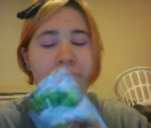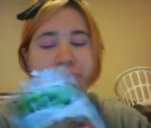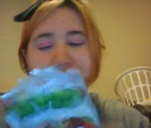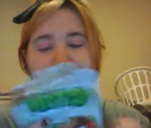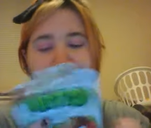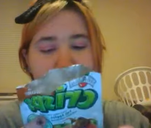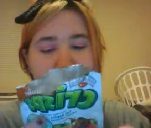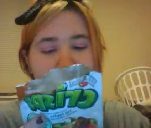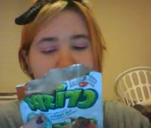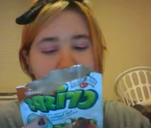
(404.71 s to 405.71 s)

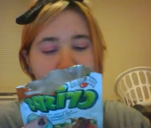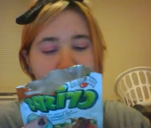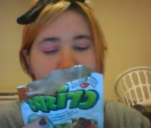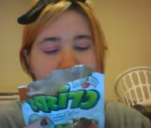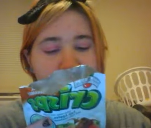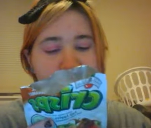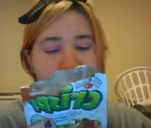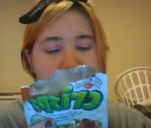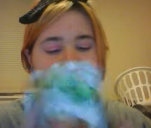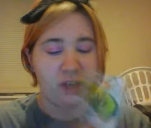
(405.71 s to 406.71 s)

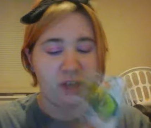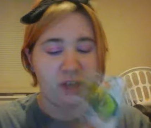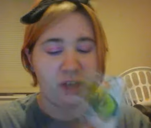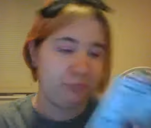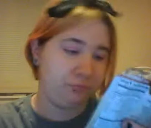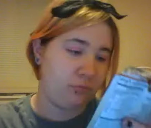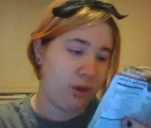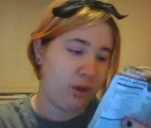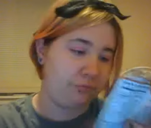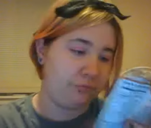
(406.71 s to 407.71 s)

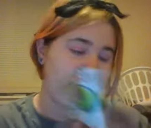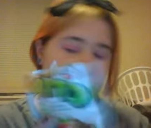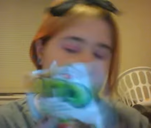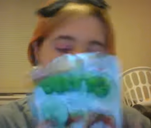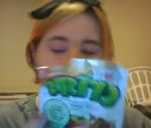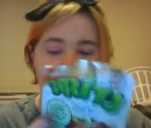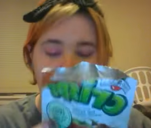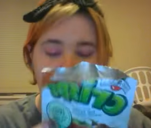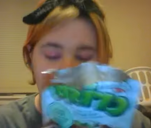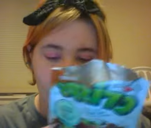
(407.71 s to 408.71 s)

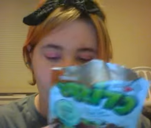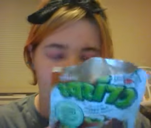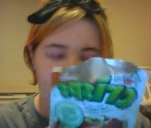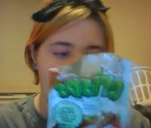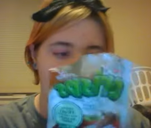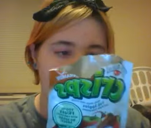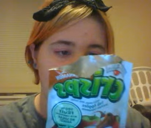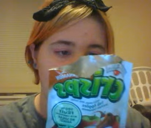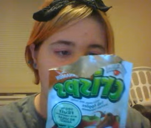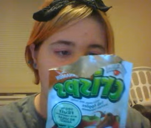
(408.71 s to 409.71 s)

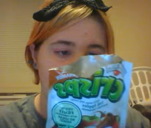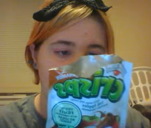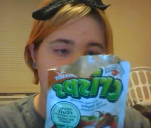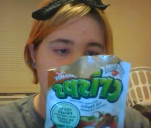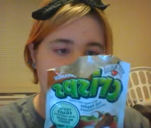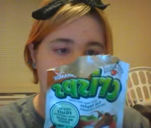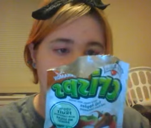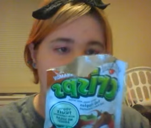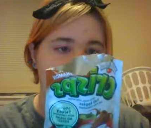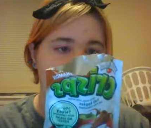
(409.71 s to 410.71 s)

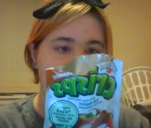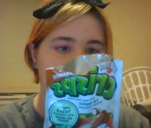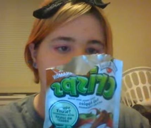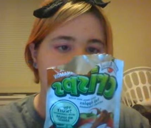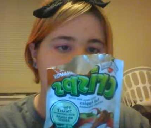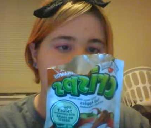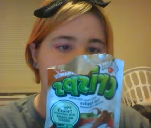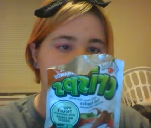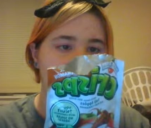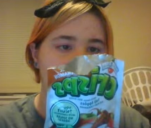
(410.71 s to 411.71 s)
Nothing is said.